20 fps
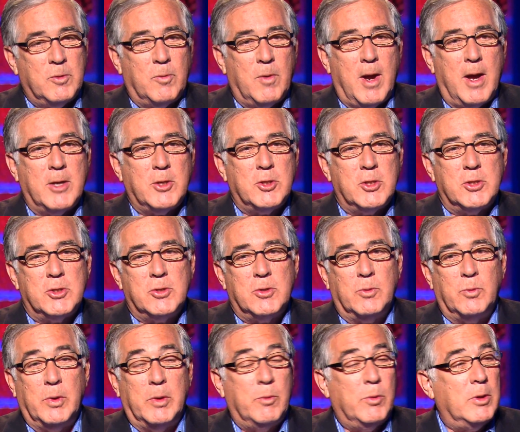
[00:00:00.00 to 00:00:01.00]
to Rochester,
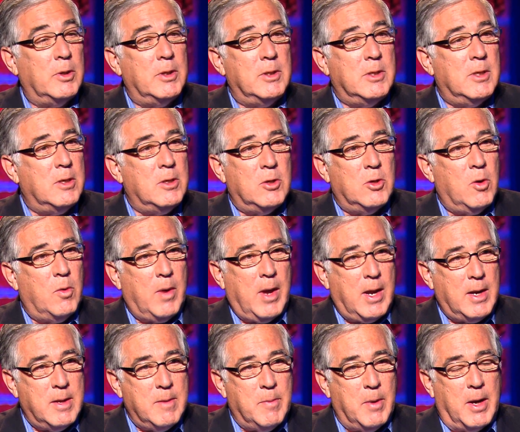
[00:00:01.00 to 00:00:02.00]
we really didn't know
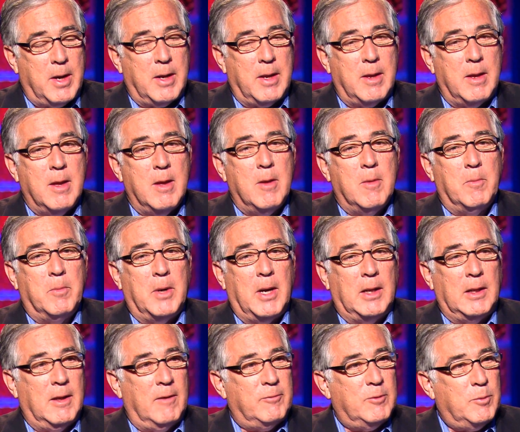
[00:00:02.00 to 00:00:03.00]
anybody, but I
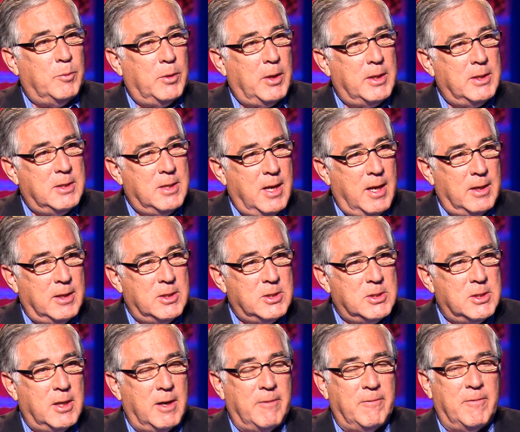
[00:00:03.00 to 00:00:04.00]
loved to play
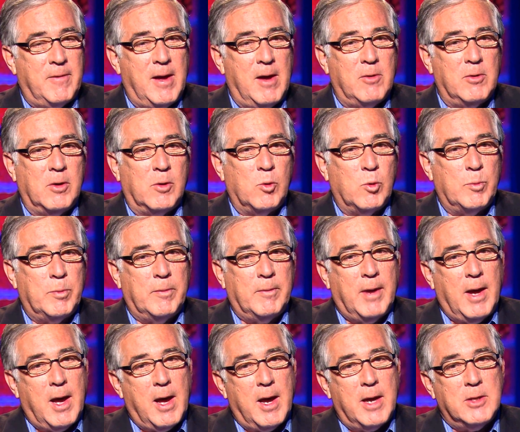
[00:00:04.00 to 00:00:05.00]
tennis, and I found a group of
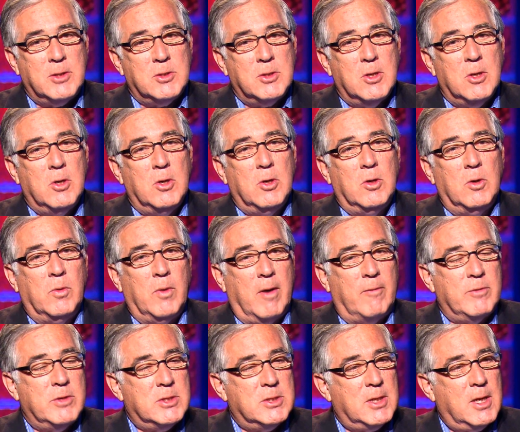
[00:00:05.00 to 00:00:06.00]
guys who
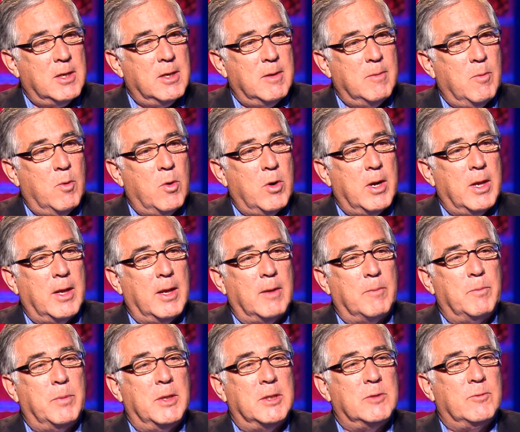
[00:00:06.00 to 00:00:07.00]
every Sunday morning
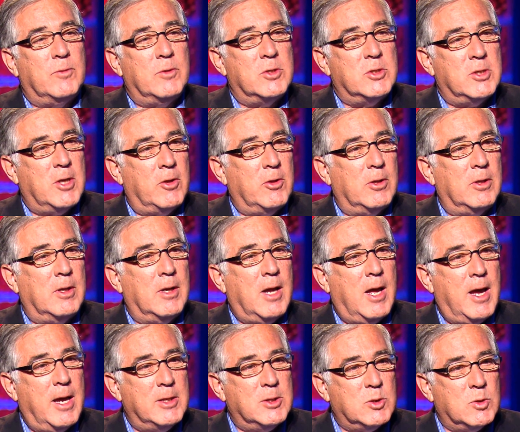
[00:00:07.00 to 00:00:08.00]
at Pittsford Sutherland
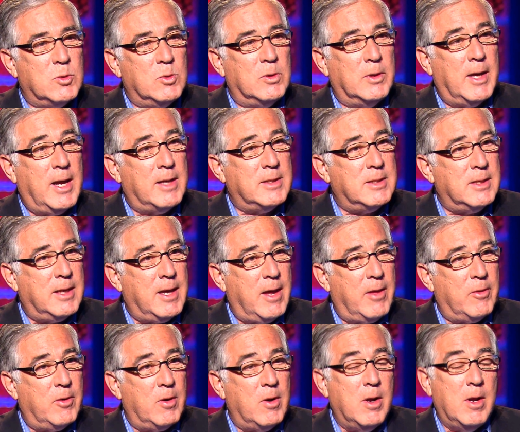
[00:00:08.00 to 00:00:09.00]
High School got
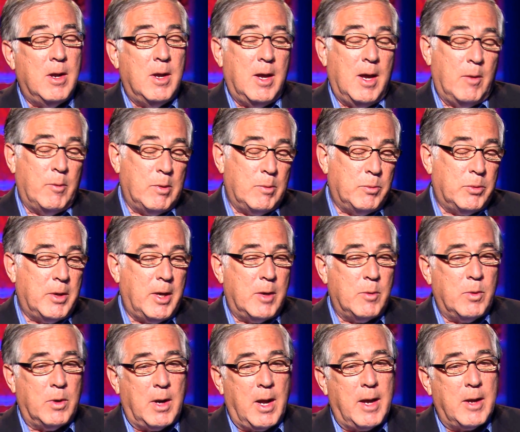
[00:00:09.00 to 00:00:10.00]
together, and we played
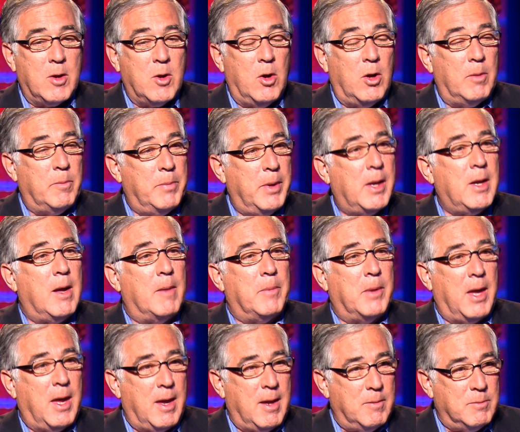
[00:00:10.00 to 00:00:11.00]
what I call pickup
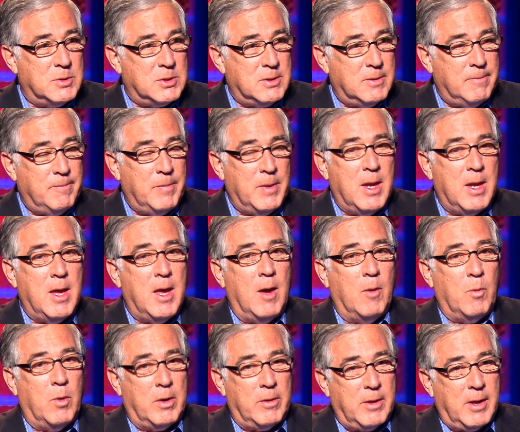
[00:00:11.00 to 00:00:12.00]
games.
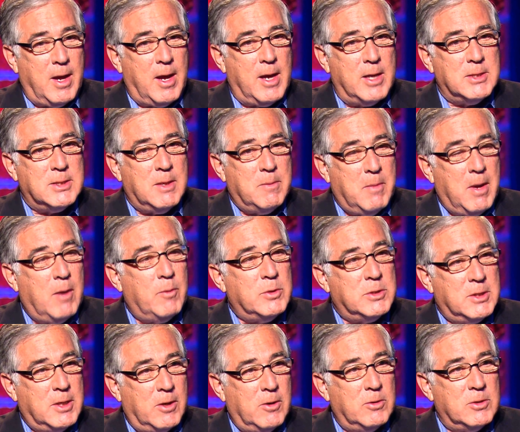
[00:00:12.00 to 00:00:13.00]
And one of the guys I met was
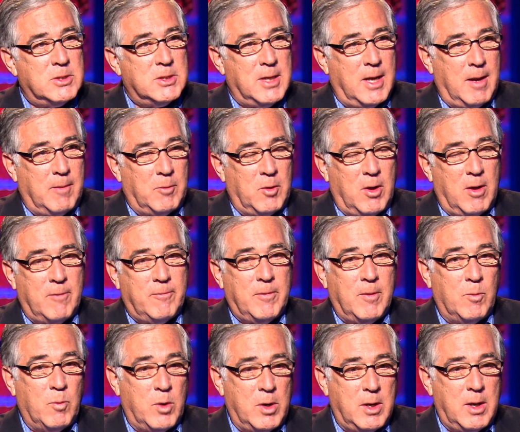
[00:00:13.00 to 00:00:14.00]
Harold Samloff,
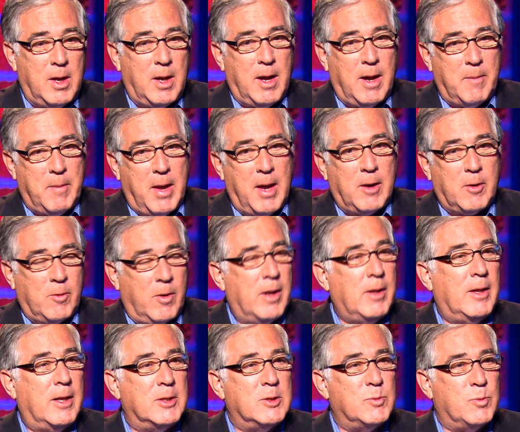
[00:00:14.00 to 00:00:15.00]
and one day I'm at Great
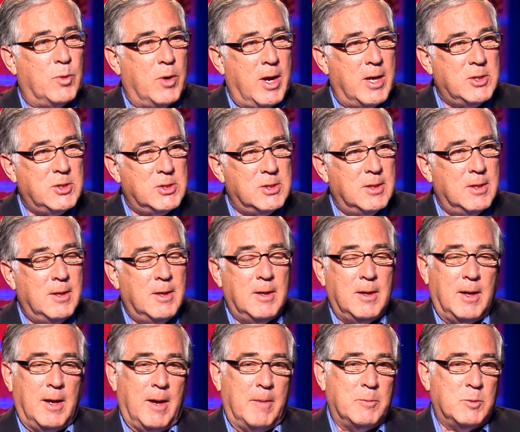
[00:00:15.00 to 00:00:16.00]
Lakes Press.
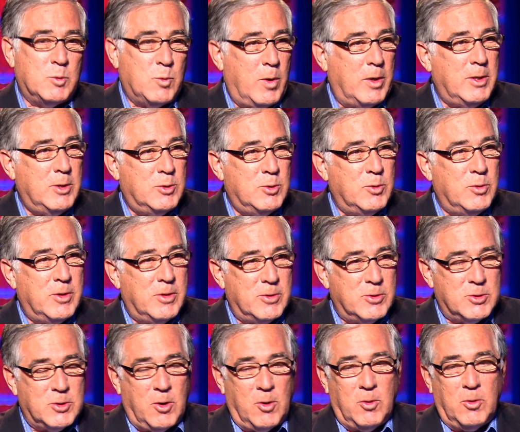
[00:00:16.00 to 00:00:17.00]
I'm 22
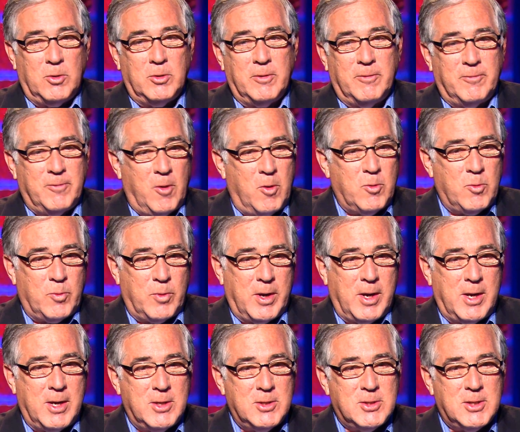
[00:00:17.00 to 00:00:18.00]
years old. The phone
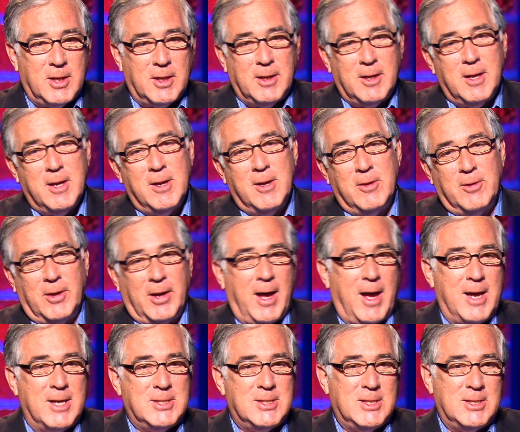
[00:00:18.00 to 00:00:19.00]
rings, and the
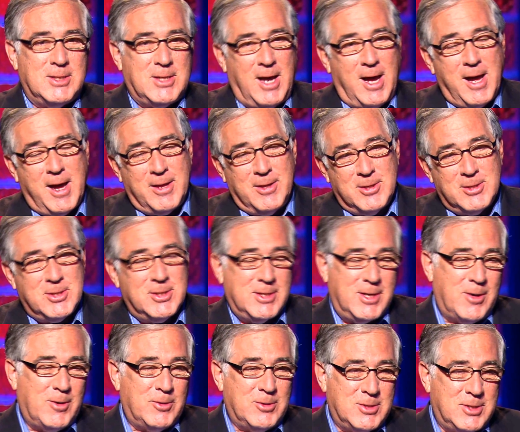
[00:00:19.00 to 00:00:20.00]
guy says, "Hi, this is
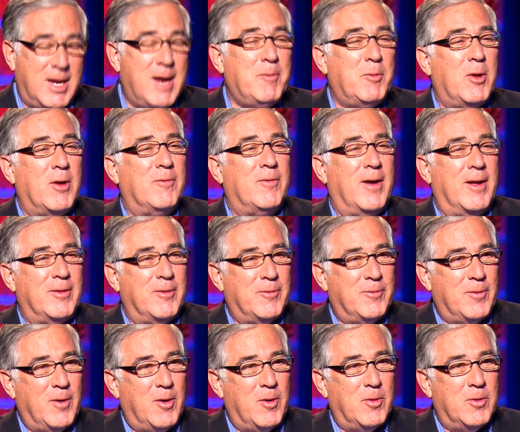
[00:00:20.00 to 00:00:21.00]
Harold Samloff on the
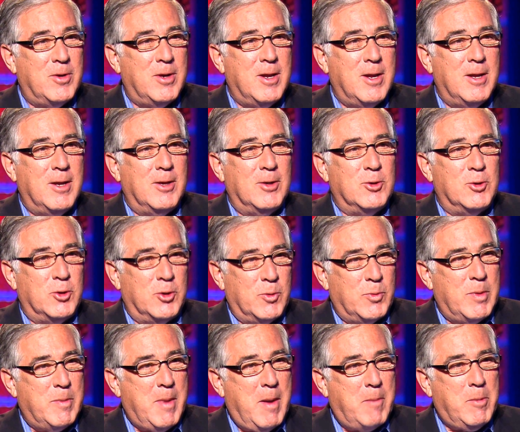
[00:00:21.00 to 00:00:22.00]
phone. Do you
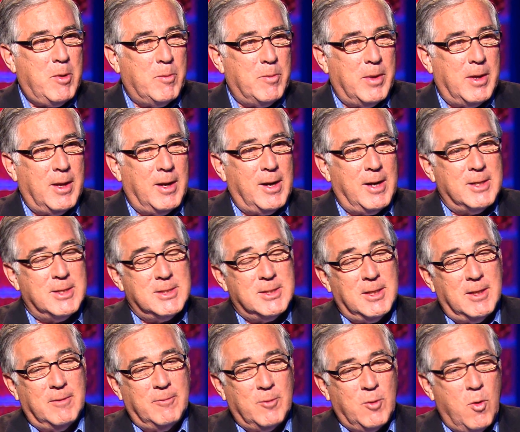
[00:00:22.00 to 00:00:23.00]
remember me?" And I
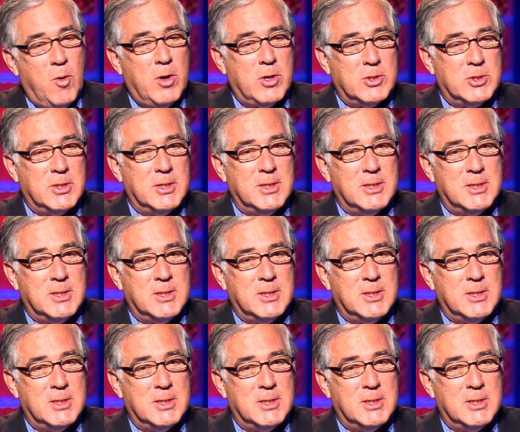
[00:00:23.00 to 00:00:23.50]
said, "Of course." He